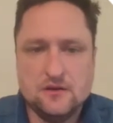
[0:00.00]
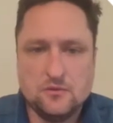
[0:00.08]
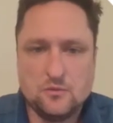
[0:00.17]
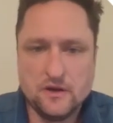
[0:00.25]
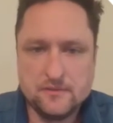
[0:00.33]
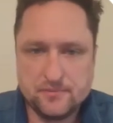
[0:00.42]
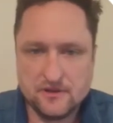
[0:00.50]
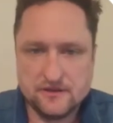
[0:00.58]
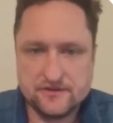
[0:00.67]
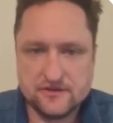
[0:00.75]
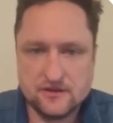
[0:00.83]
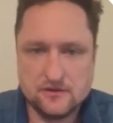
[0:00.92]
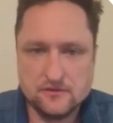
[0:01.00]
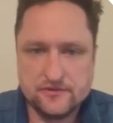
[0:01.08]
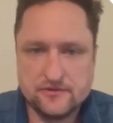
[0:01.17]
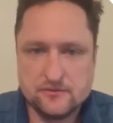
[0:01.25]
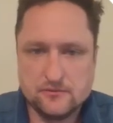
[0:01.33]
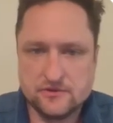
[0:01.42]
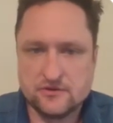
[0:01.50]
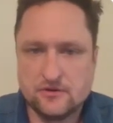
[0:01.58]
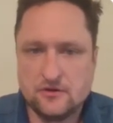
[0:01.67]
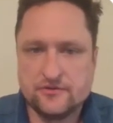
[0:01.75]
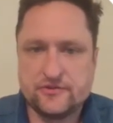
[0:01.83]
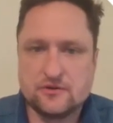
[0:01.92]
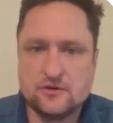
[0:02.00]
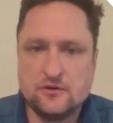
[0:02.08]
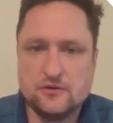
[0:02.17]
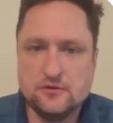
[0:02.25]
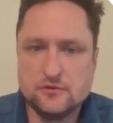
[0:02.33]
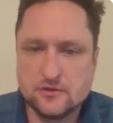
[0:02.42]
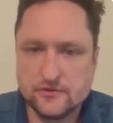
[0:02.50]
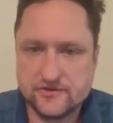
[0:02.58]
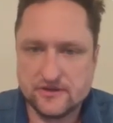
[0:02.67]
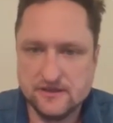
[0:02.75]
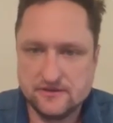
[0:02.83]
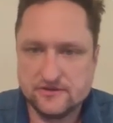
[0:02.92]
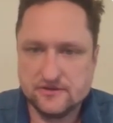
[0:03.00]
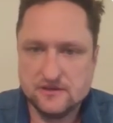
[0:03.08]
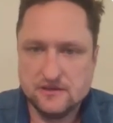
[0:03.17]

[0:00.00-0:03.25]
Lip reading: white blood cells, which are also called leukocytes,